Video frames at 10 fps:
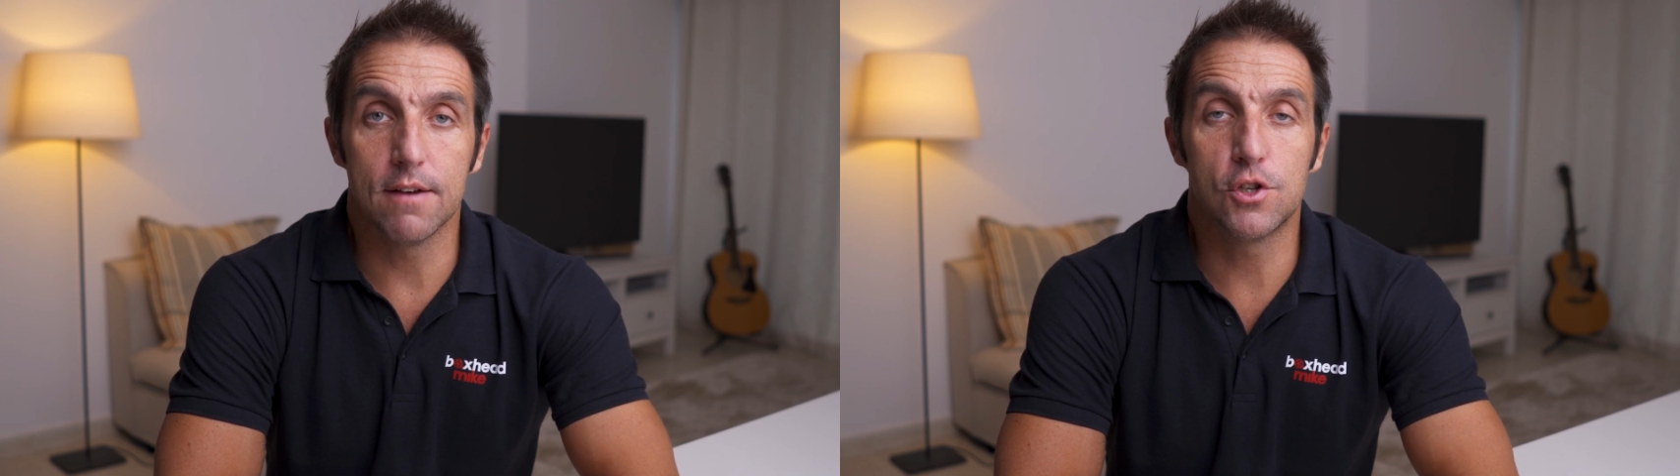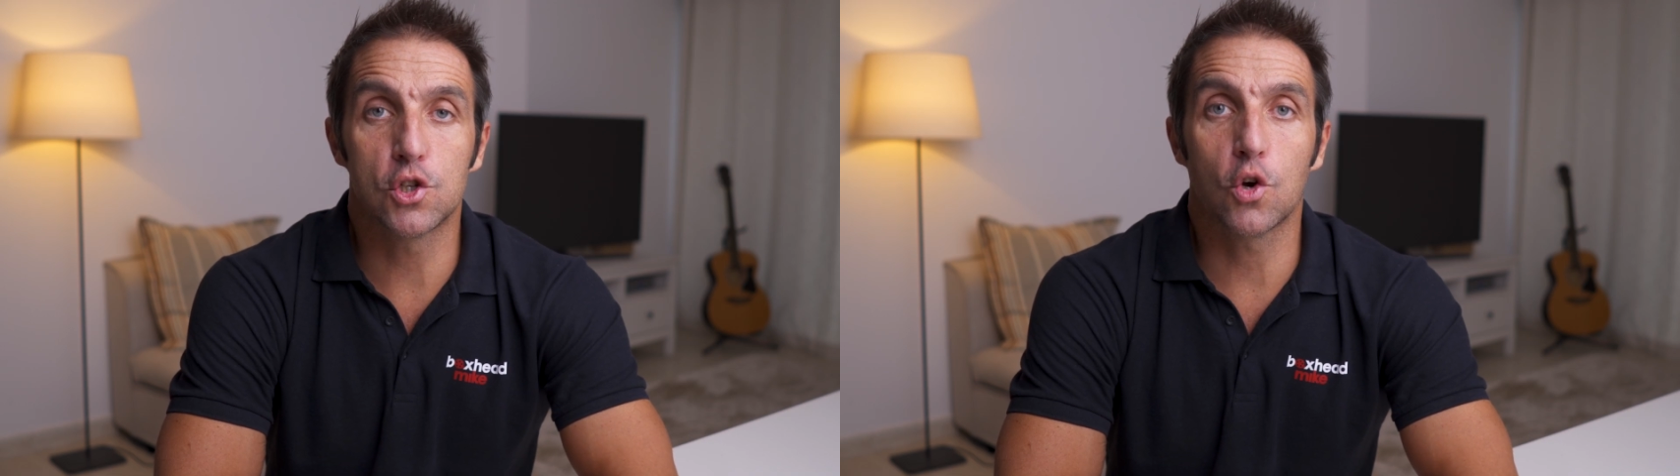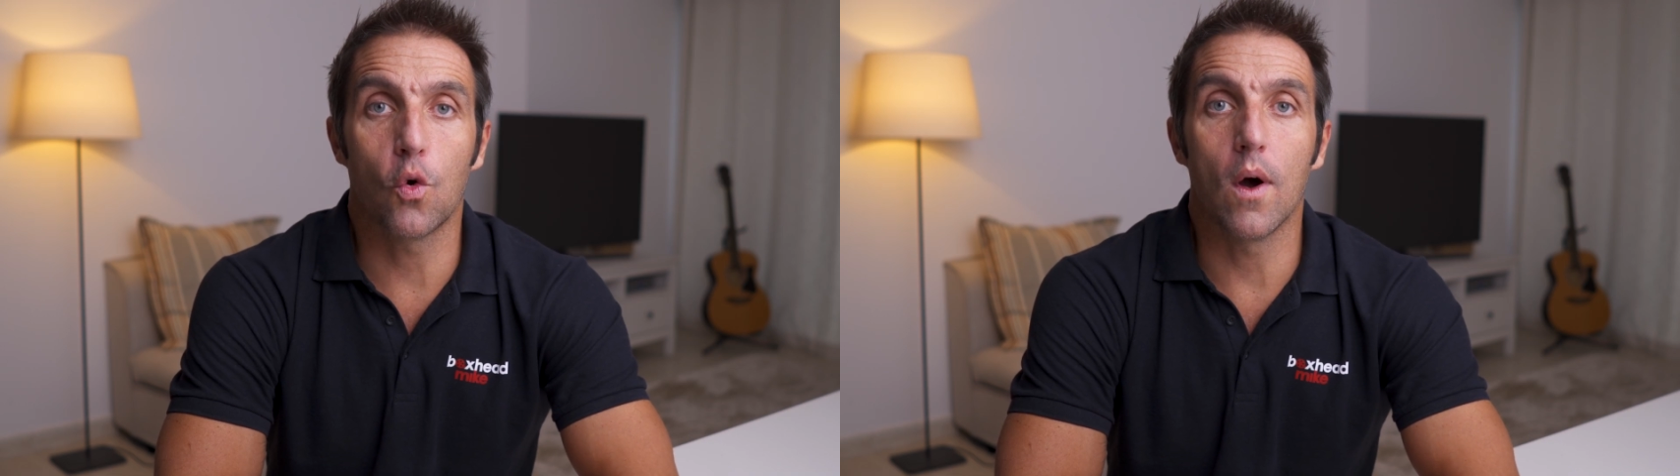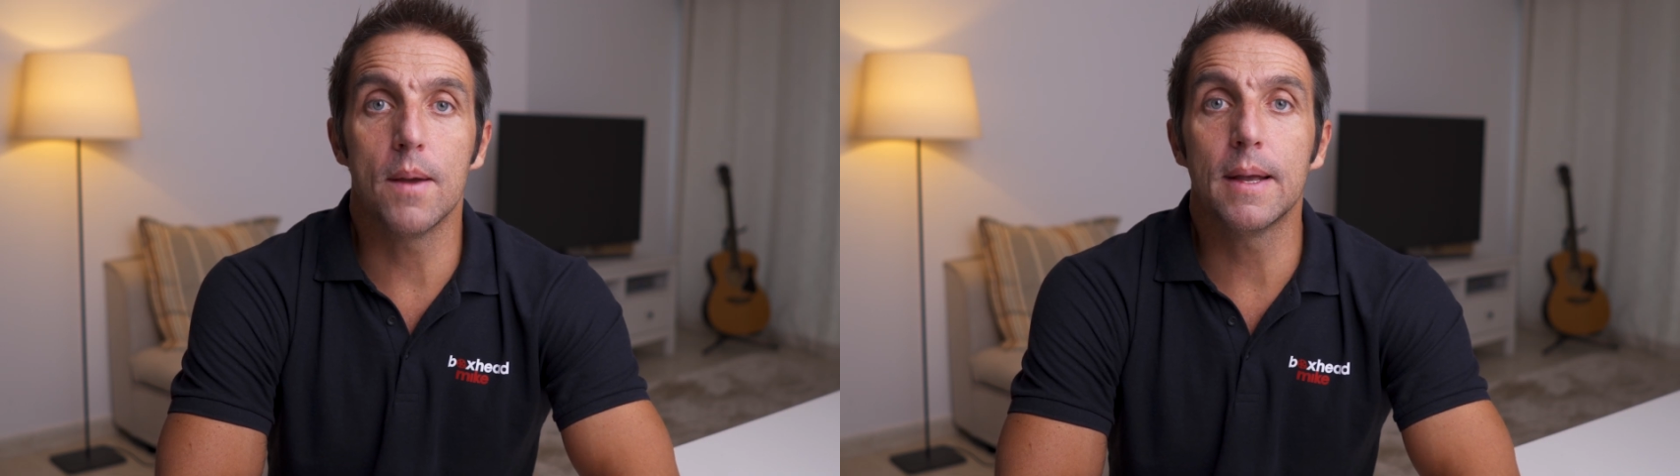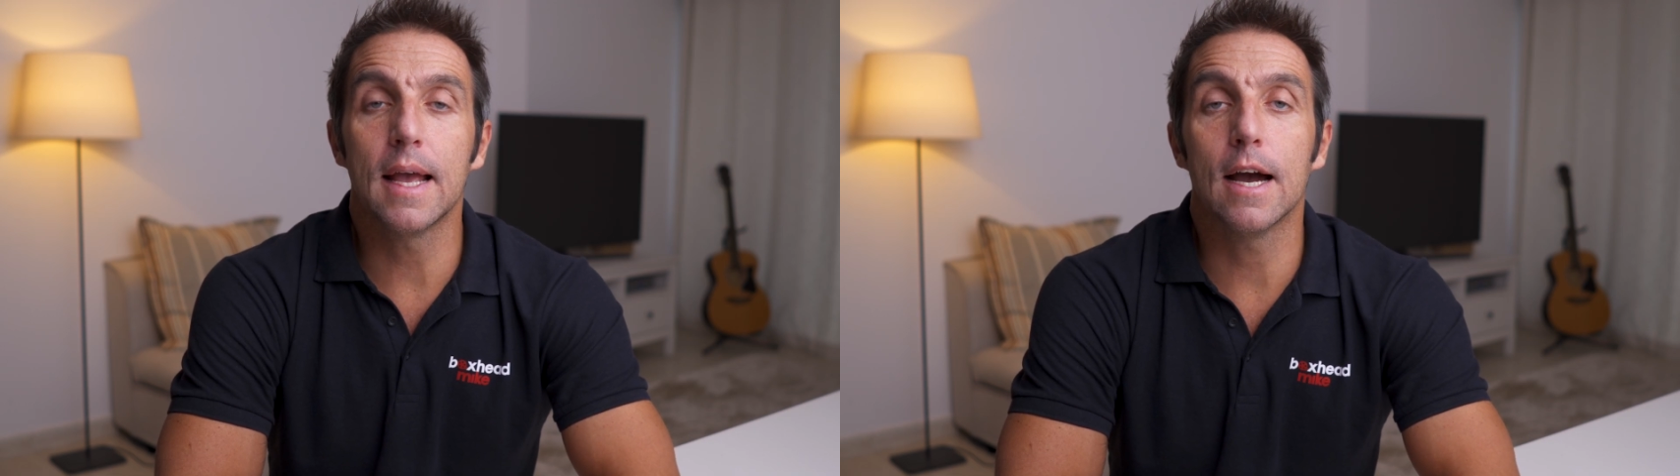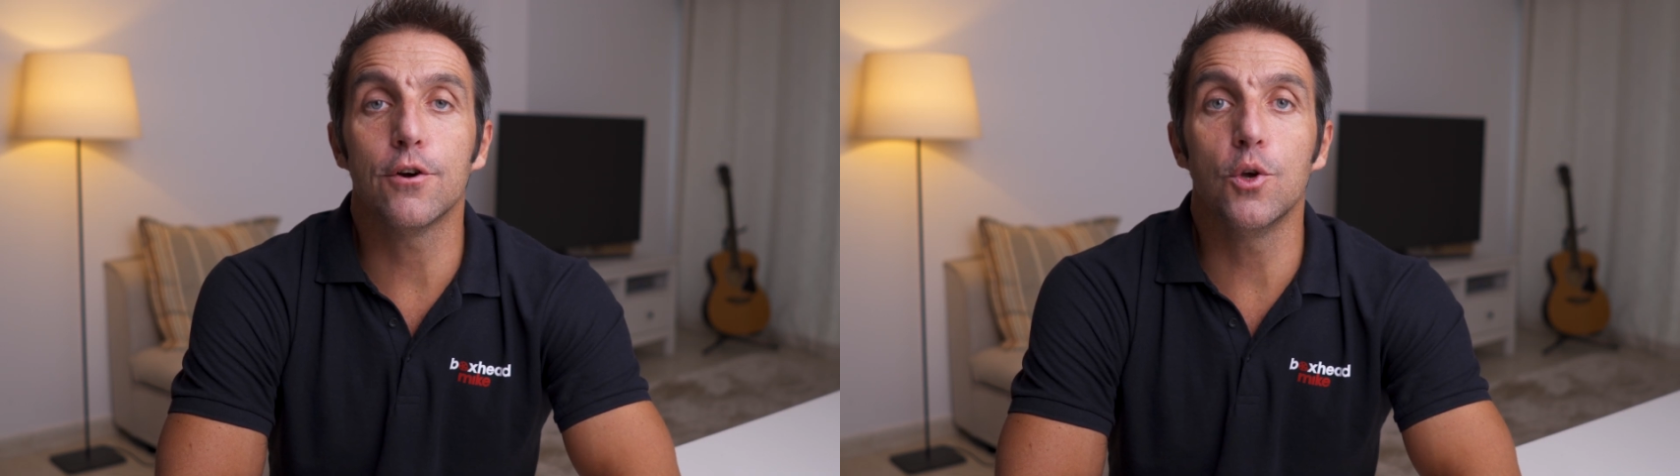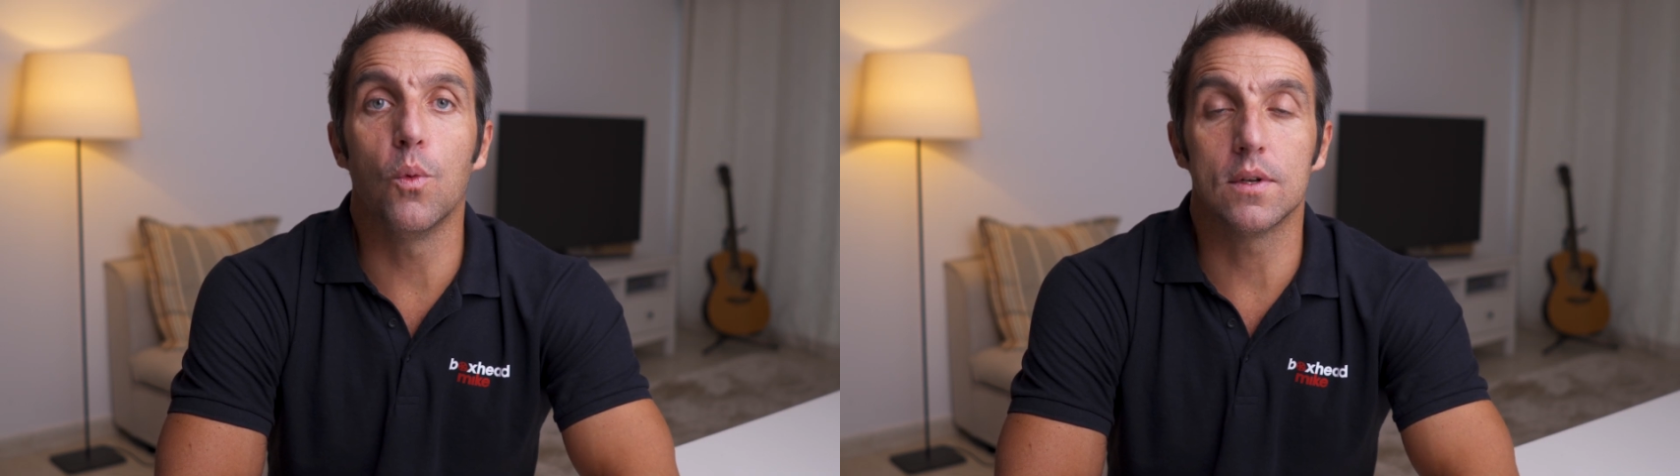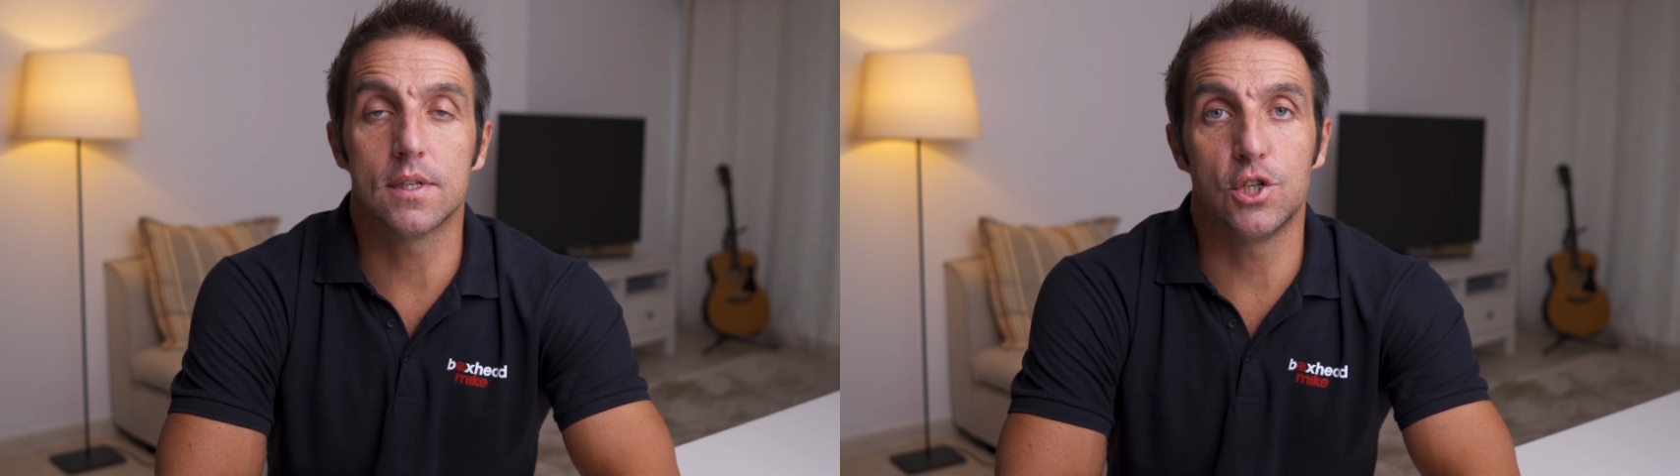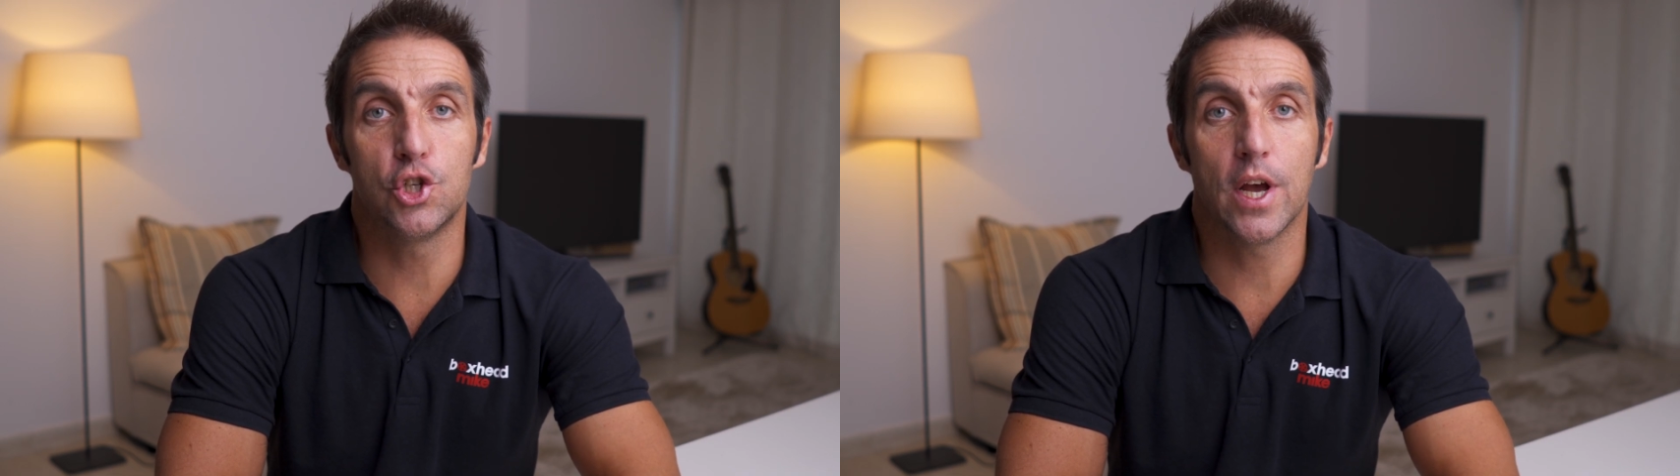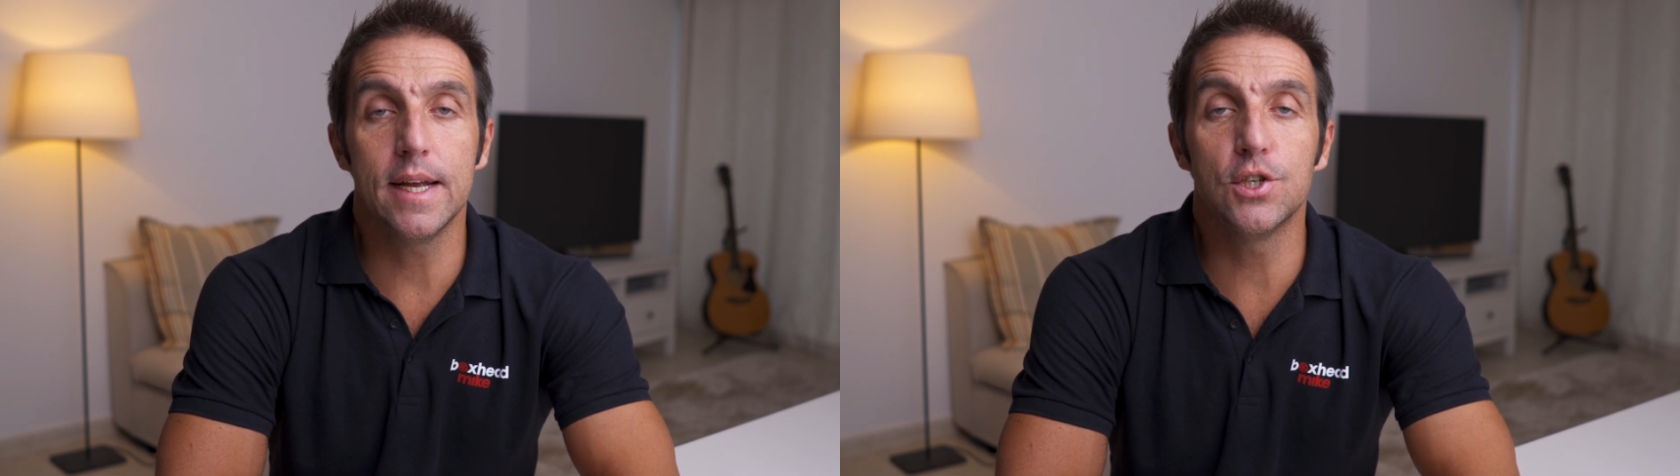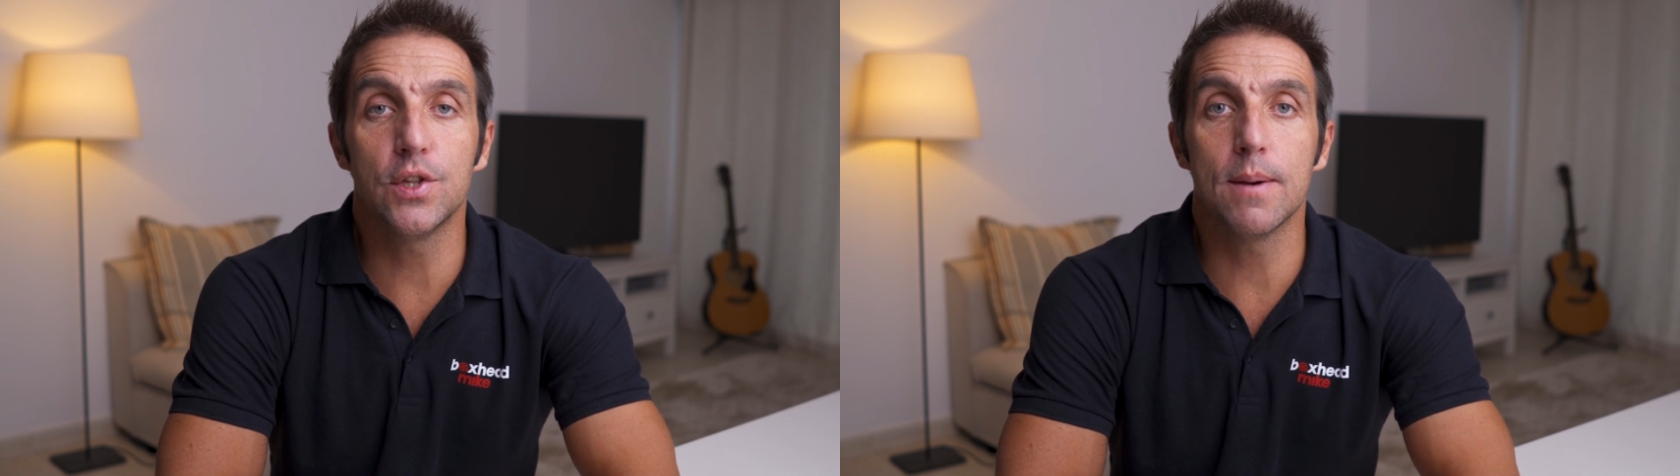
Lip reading: of describing how you want to change